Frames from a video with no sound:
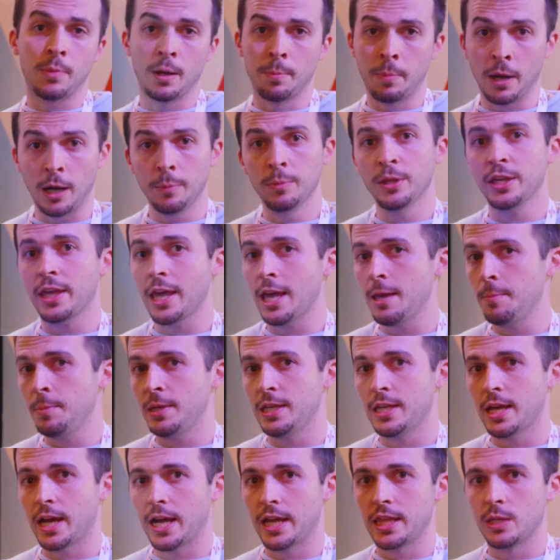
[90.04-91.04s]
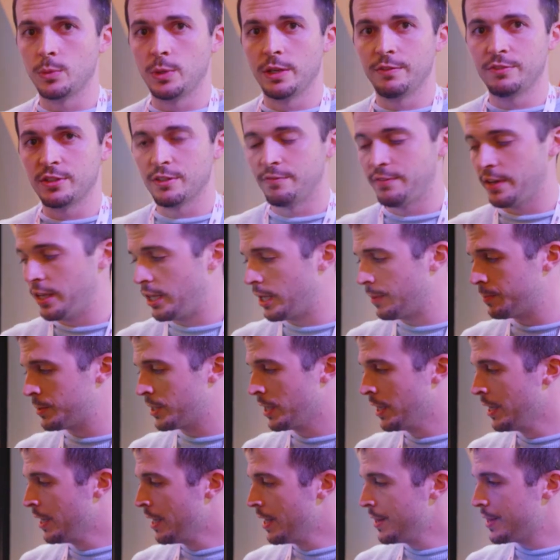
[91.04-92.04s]
public API that we've developed
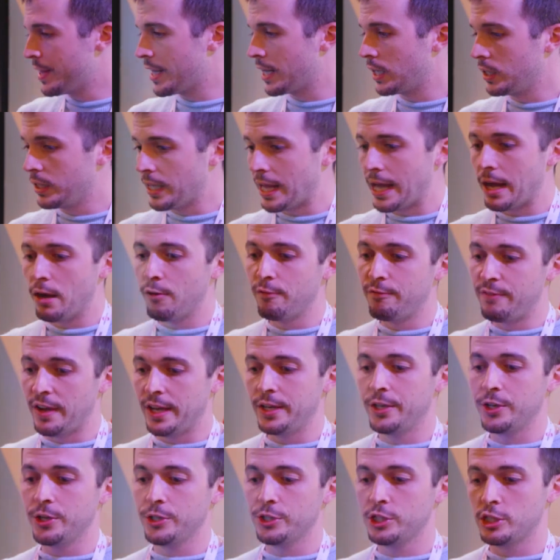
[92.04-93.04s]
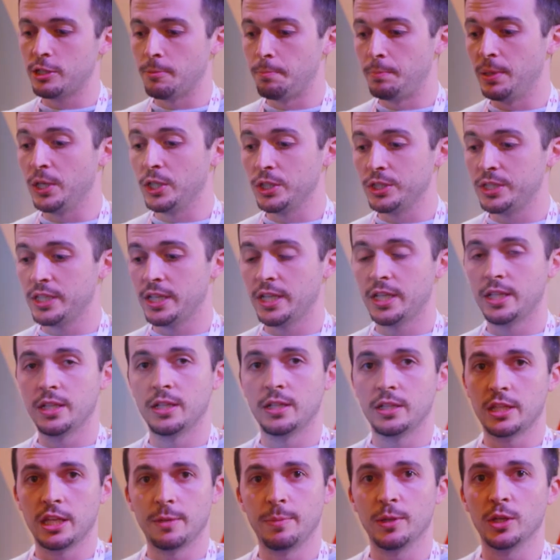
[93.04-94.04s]
that allow vendors to build
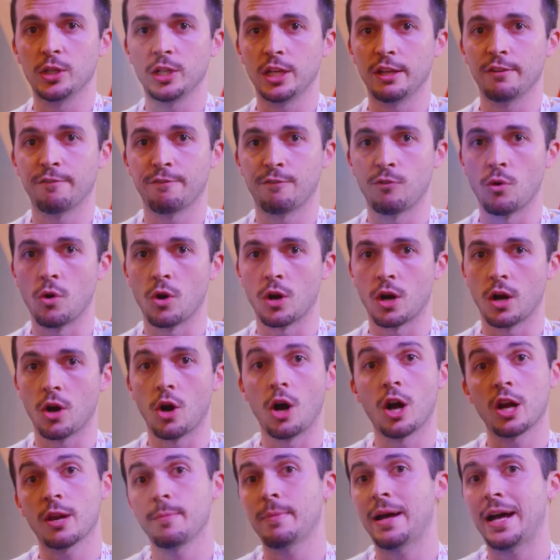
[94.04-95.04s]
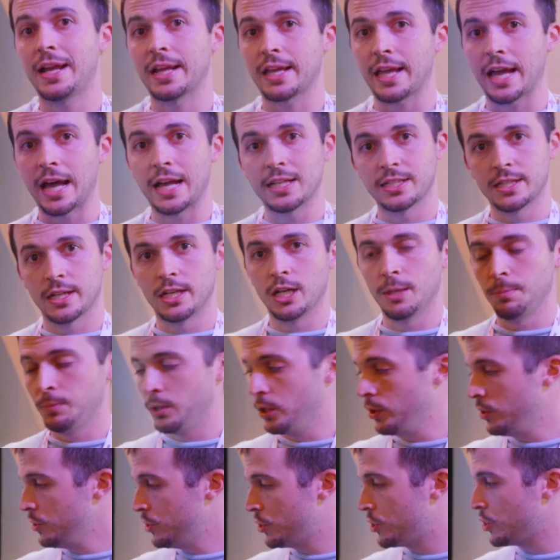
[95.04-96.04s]
in the ability for automatic asset
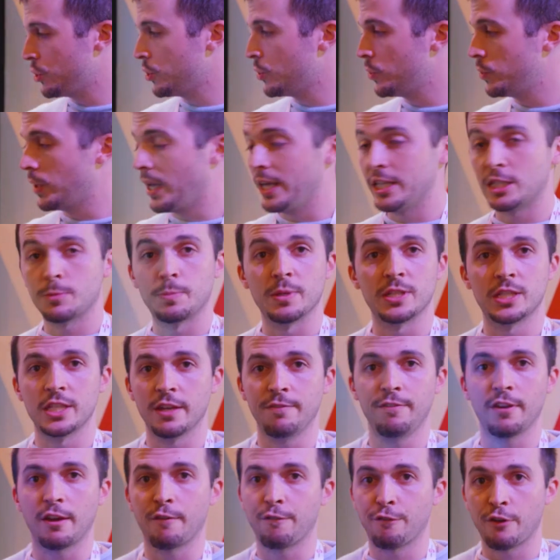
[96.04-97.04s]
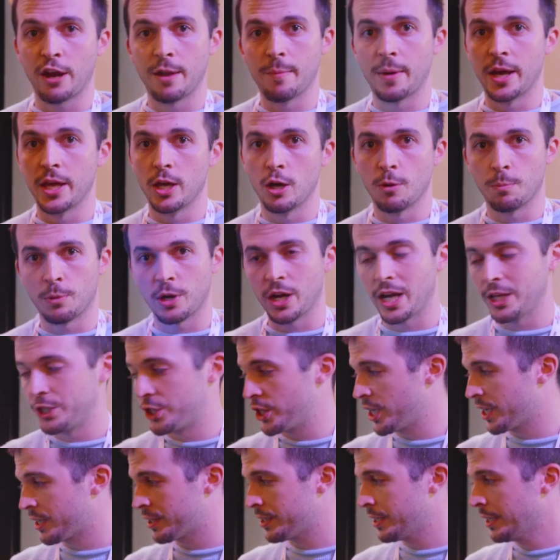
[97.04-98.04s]
upload to a specific Frame.io
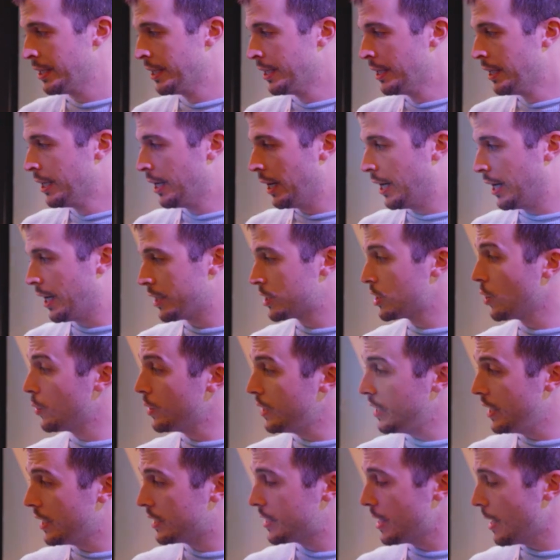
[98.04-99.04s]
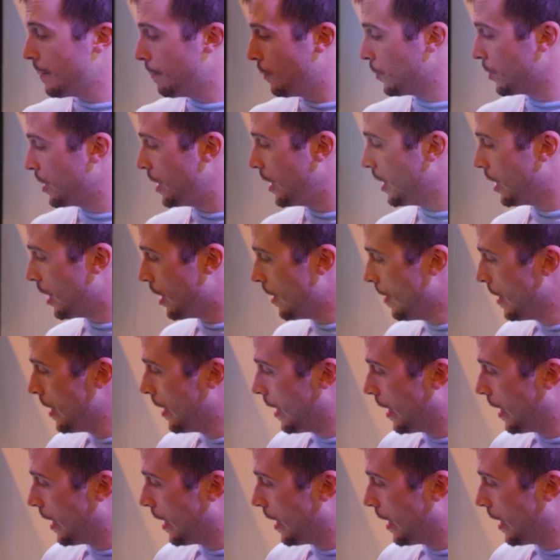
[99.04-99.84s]
project. So in the example here,